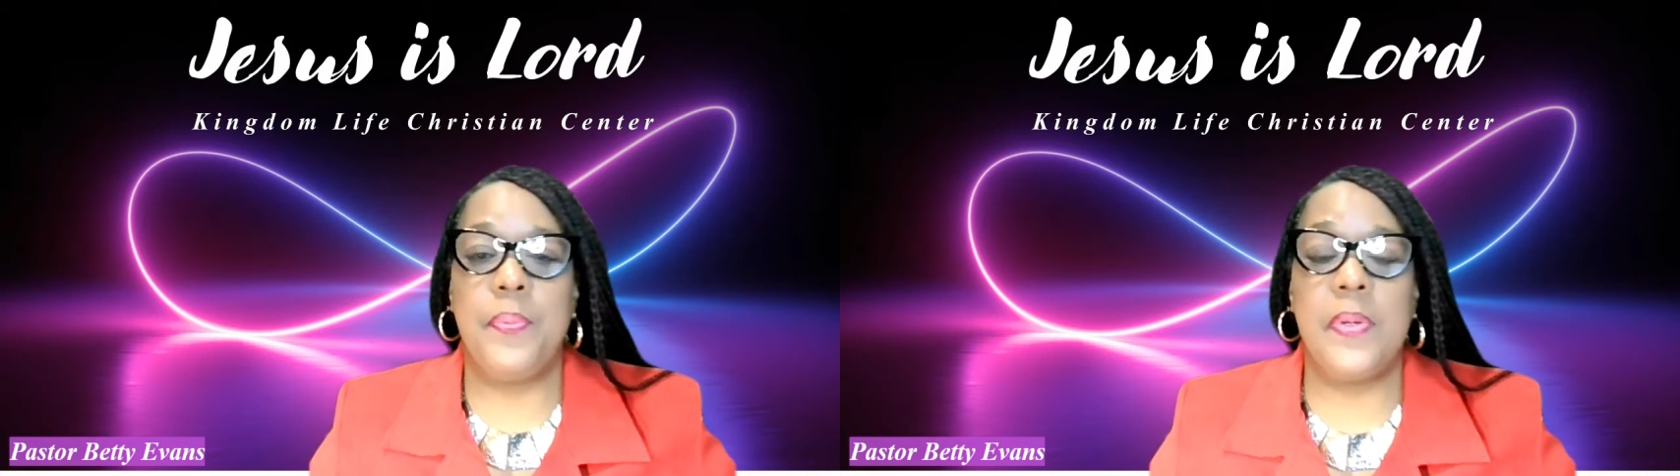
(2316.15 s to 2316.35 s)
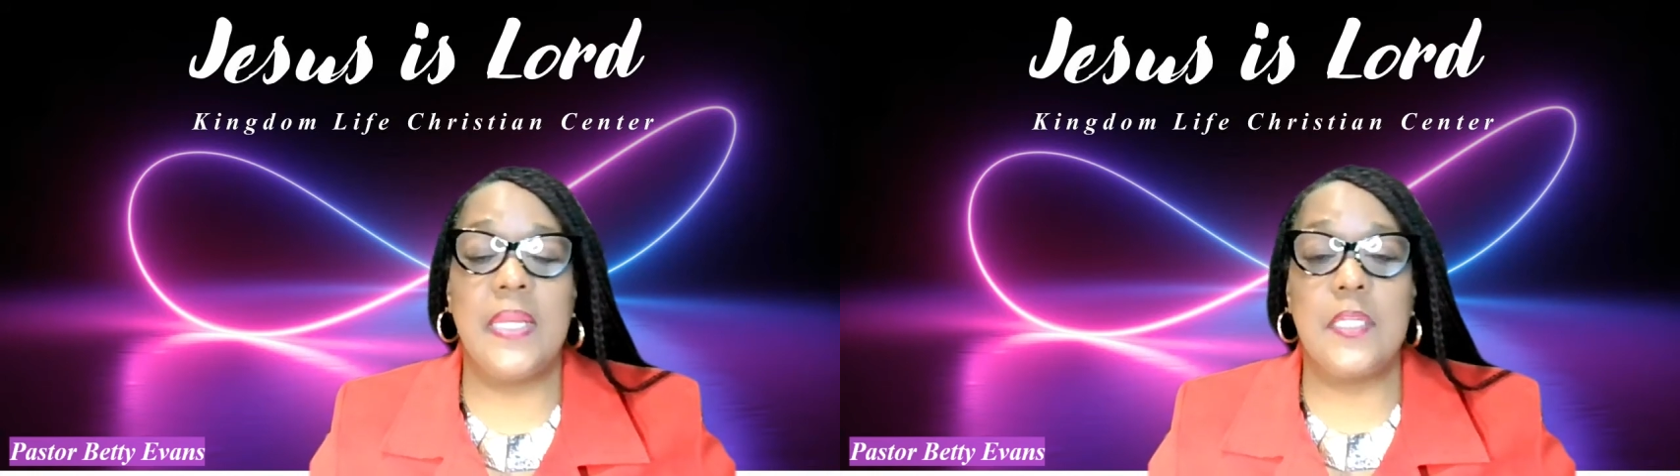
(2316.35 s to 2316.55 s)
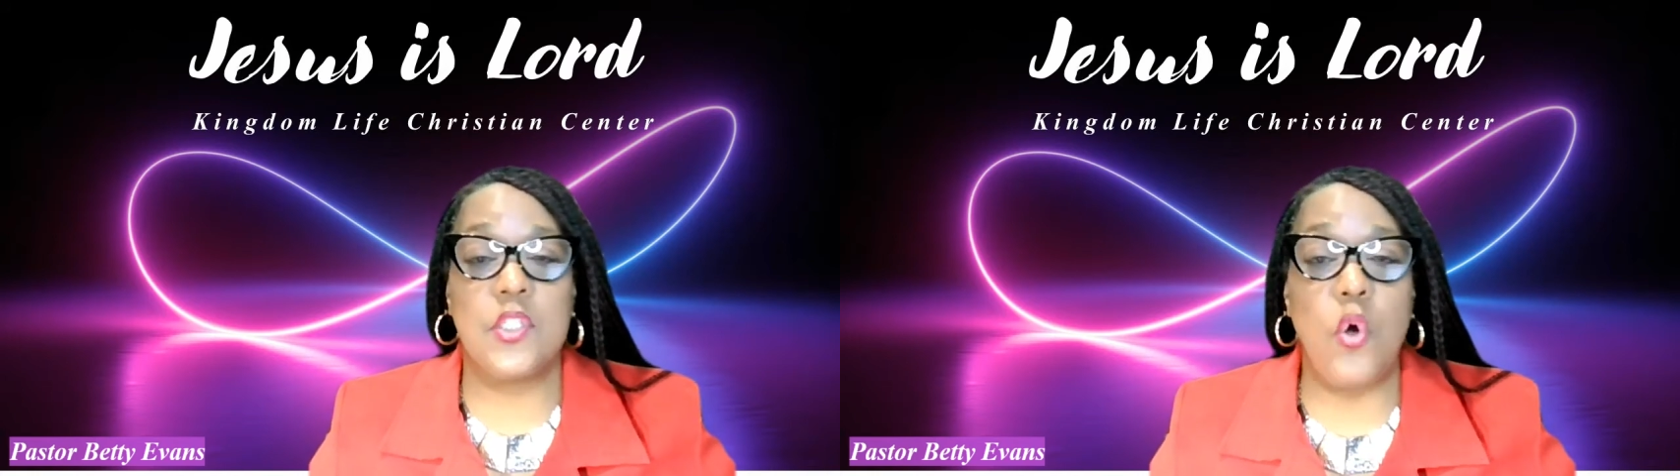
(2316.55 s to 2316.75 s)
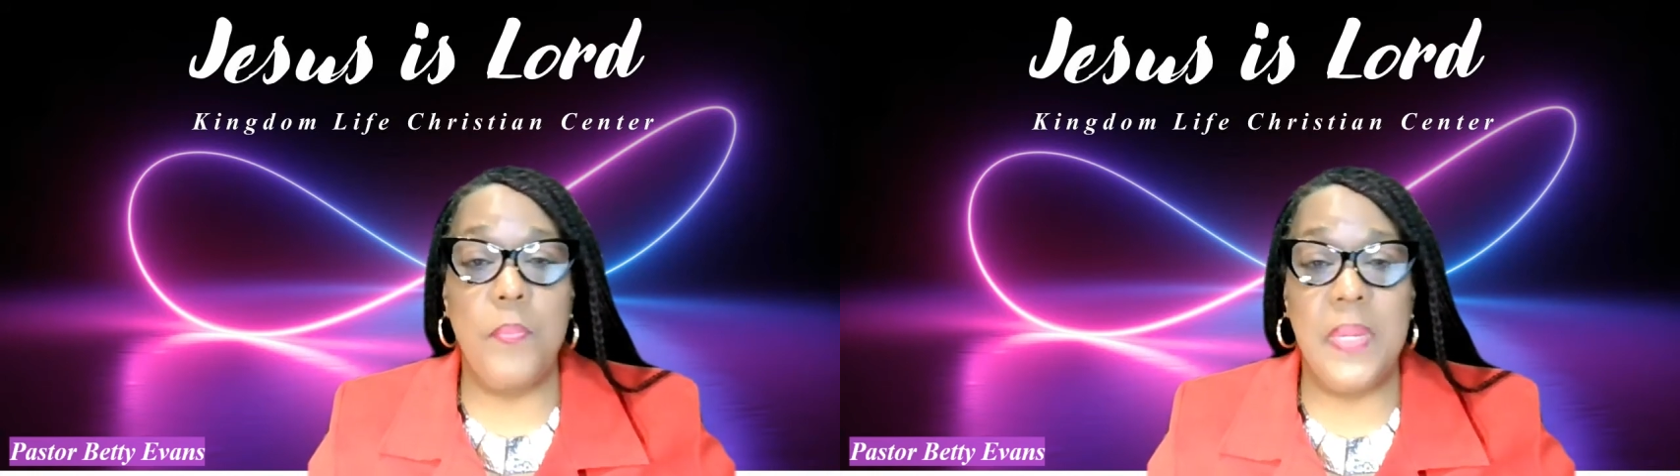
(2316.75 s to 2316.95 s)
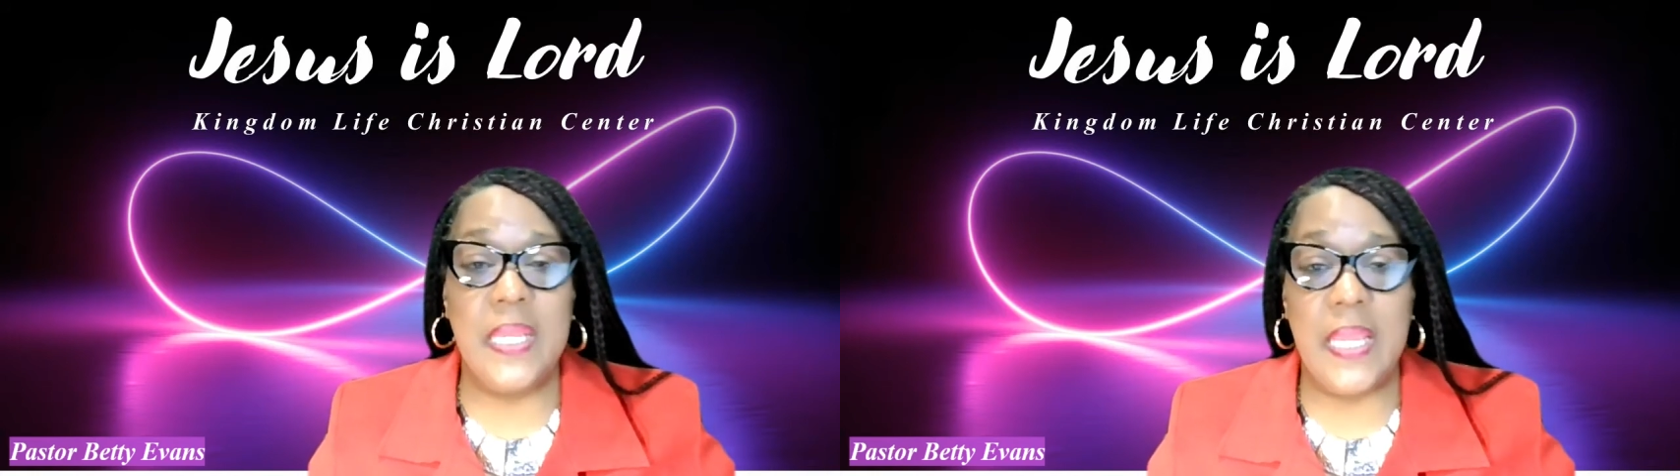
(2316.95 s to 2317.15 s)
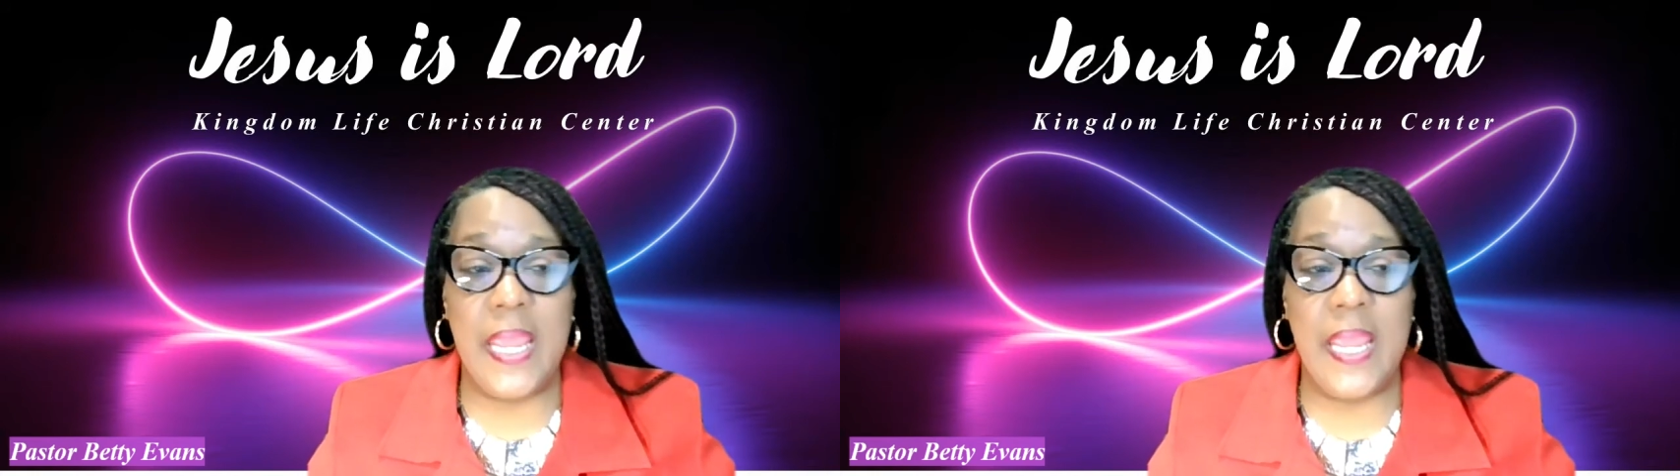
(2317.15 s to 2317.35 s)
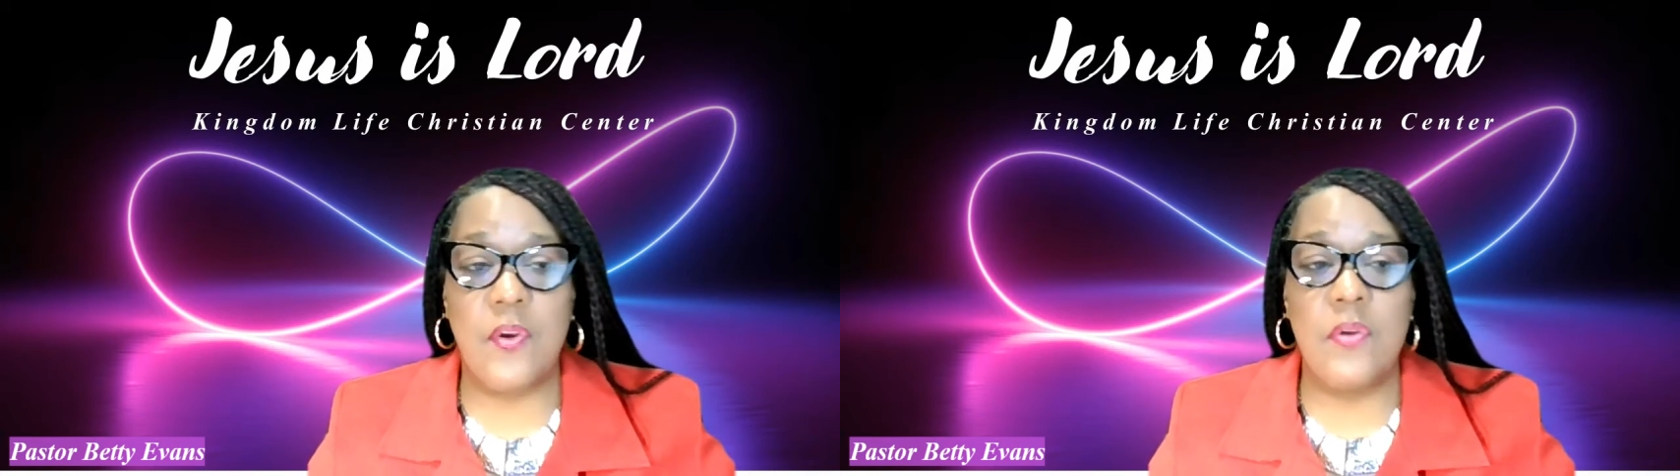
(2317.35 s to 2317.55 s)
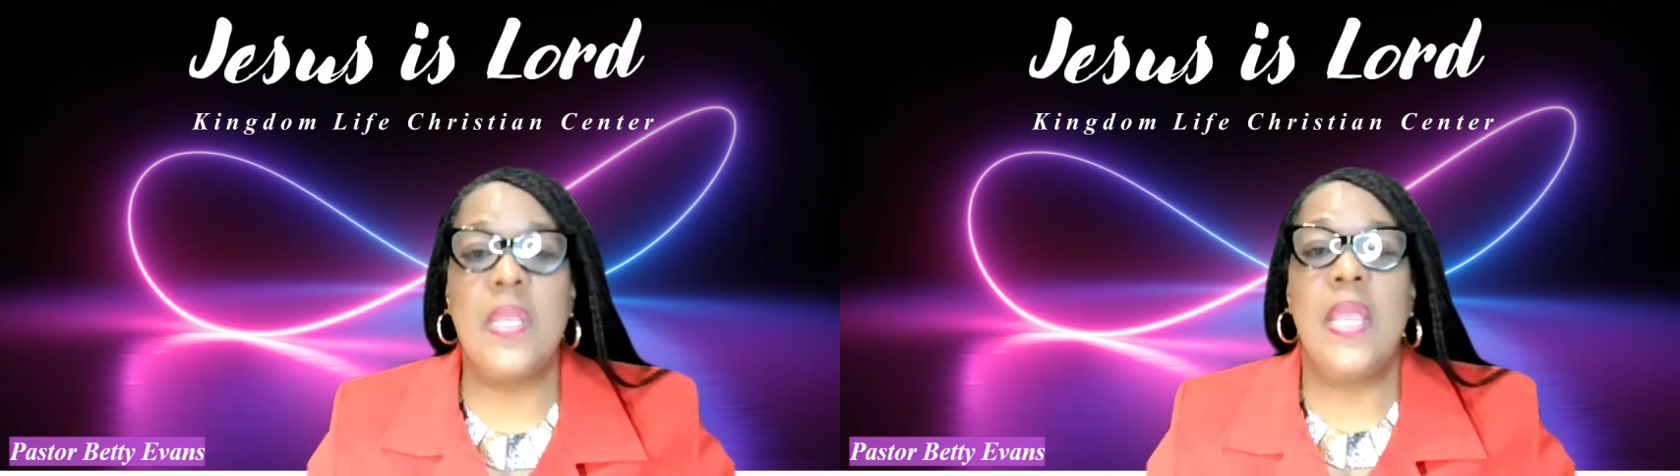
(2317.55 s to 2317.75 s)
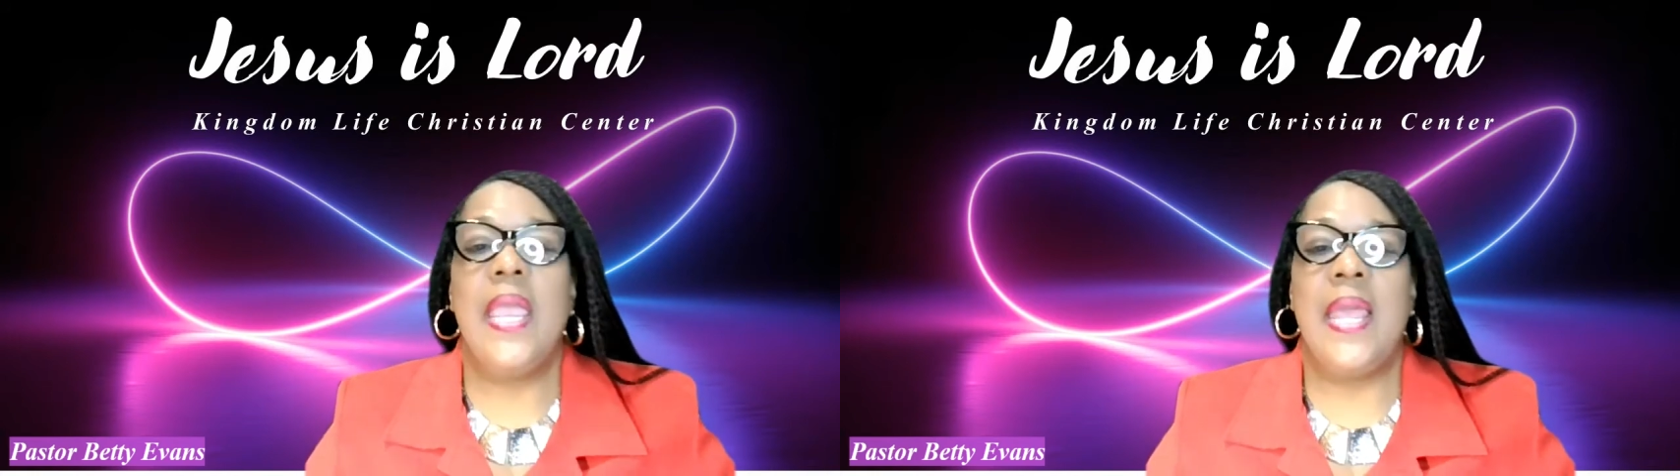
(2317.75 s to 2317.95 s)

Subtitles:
planting so many acres,